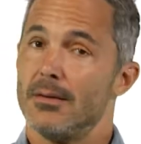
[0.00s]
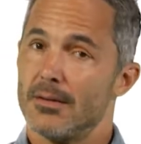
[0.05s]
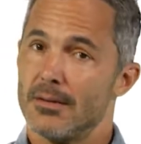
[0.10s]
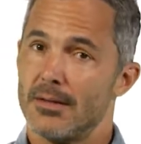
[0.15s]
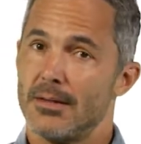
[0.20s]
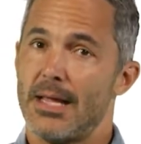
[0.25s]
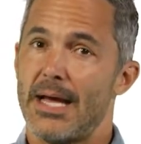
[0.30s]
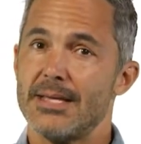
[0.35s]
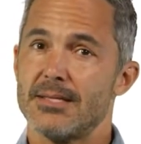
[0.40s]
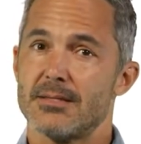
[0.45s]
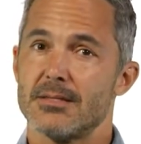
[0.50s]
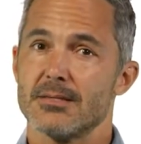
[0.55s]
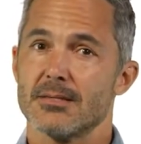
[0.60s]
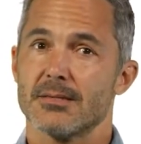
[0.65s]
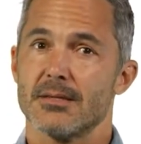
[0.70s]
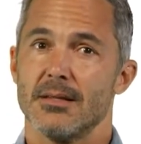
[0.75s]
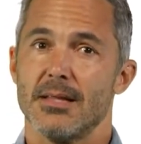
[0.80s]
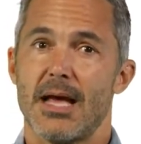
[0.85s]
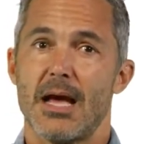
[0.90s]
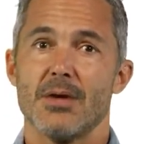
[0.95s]
The
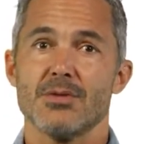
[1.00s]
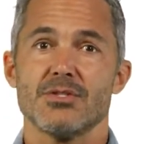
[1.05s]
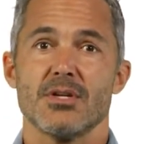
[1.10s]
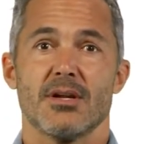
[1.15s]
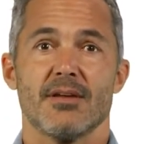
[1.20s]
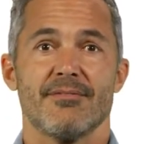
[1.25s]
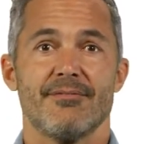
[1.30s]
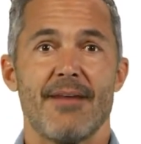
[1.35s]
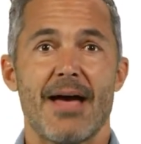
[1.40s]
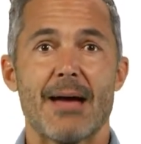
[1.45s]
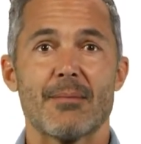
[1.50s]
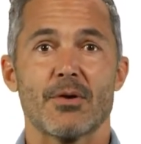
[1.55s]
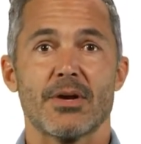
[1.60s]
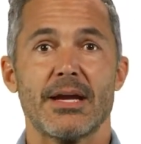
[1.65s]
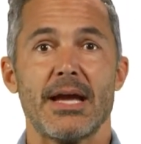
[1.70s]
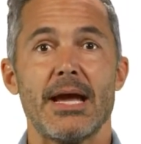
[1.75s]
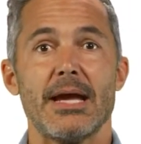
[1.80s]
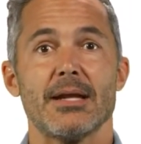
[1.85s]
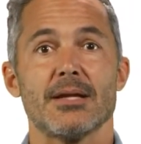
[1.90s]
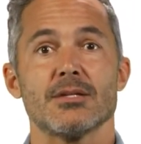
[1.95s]
license allows you to
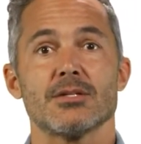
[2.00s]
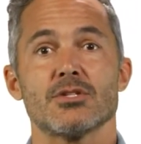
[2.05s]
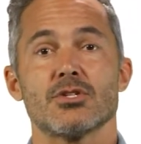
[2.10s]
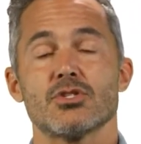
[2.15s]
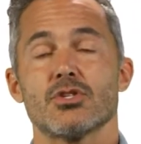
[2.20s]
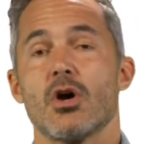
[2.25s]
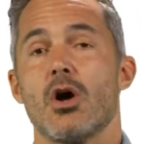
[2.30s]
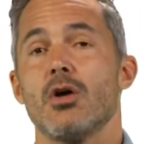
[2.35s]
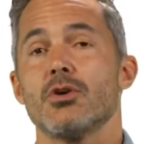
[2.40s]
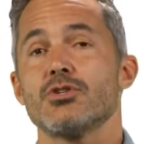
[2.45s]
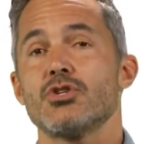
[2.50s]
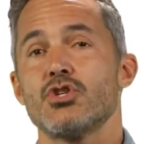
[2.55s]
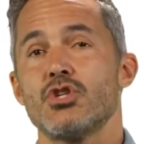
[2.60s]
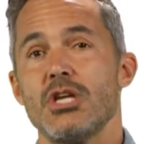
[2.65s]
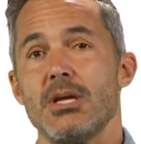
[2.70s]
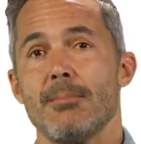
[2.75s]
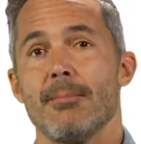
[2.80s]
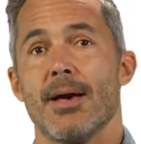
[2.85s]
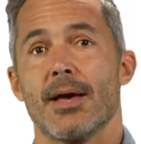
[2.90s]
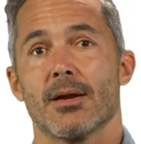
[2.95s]
fabricate and install
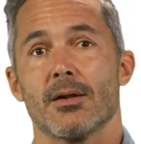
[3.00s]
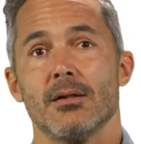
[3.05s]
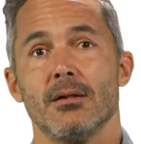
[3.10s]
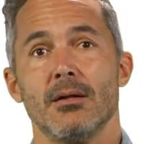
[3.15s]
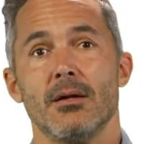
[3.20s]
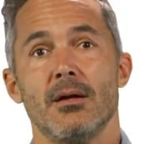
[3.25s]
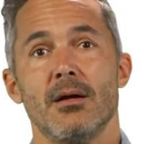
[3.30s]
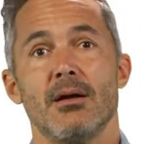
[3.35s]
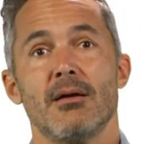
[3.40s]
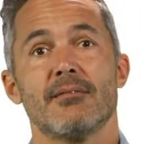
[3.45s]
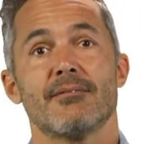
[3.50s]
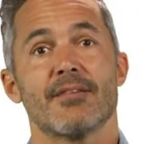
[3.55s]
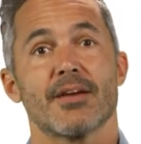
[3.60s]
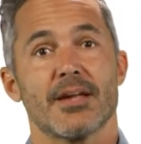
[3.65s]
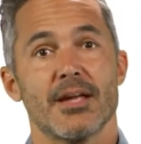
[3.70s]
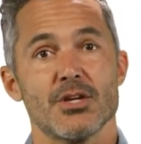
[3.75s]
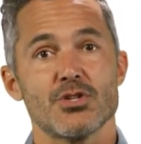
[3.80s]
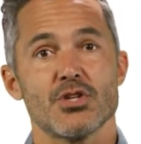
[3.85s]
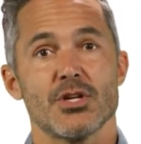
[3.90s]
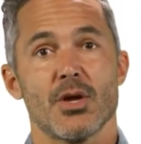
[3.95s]
sheet metal for
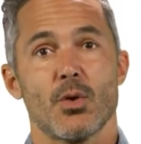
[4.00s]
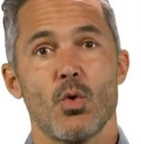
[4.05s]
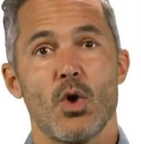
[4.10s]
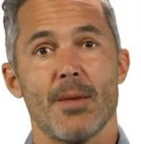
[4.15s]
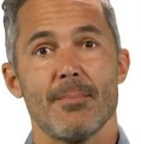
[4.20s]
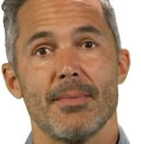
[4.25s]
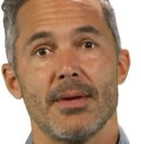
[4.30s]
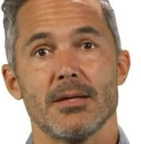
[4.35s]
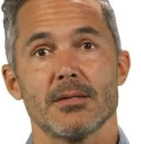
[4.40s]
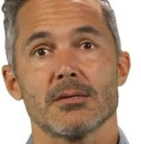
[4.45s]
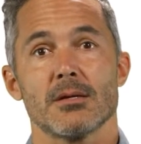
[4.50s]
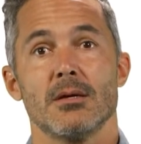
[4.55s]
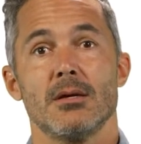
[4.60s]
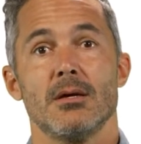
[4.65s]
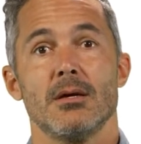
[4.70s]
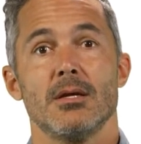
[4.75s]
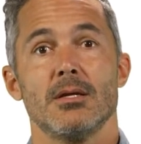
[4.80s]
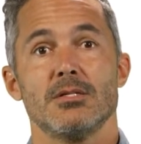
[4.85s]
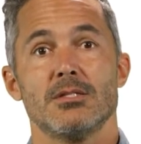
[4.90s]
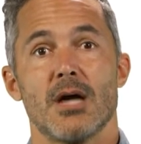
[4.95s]
kitchen equipment,
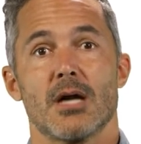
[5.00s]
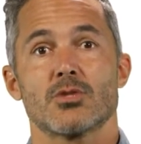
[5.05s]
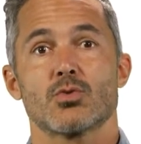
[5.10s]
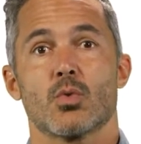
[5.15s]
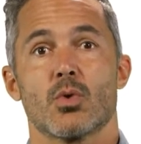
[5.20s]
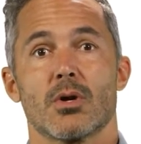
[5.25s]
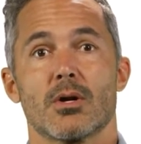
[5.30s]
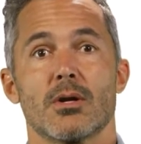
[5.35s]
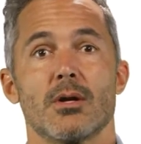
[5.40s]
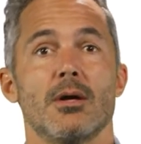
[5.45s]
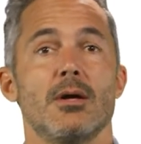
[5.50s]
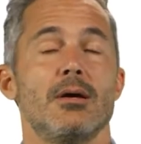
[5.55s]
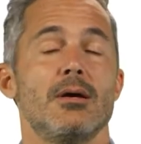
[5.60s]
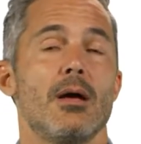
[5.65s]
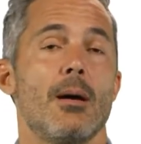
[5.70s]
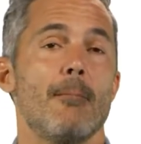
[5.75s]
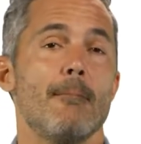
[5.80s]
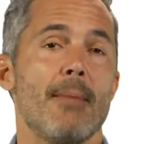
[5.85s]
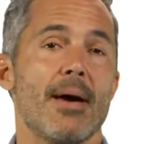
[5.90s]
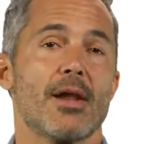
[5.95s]
ductwork,
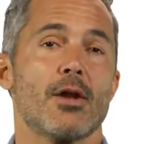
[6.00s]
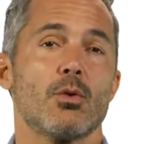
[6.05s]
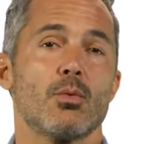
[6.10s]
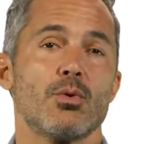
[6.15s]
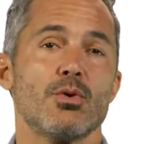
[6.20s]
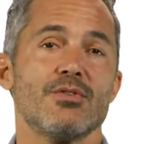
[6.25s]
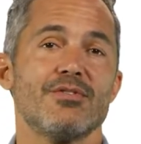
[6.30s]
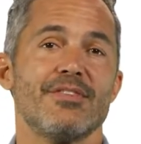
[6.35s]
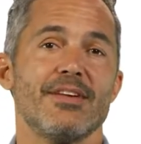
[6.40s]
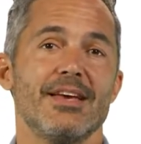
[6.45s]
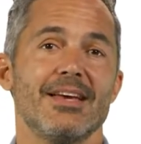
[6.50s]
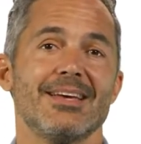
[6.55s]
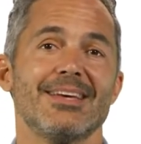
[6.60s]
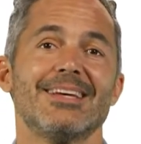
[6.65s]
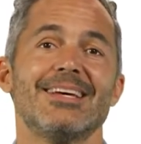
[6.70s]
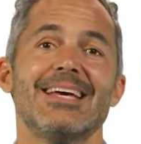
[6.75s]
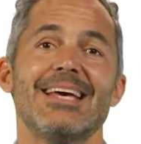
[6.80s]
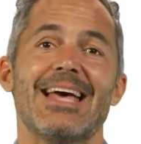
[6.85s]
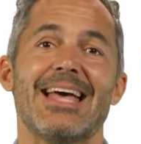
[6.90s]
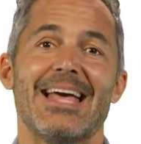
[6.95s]
metal roofing,
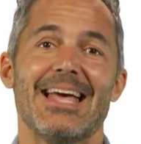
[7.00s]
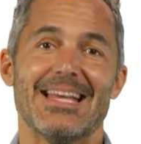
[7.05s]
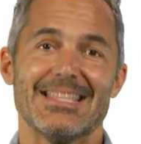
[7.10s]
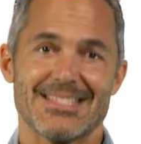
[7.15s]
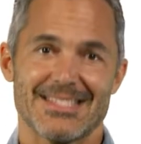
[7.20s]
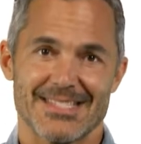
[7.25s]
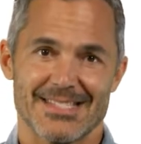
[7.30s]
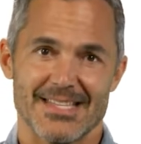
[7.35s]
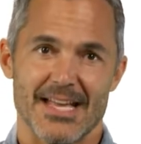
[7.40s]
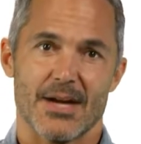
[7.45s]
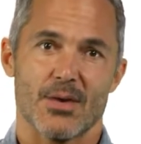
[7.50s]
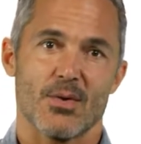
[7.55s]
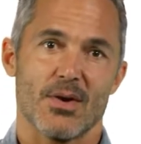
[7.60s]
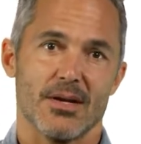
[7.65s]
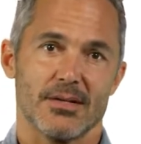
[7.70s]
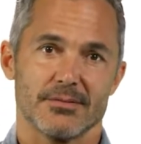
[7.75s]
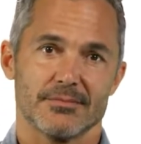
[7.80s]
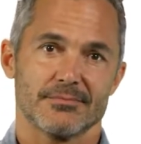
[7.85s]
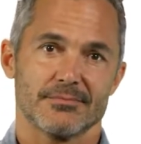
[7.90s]
etc.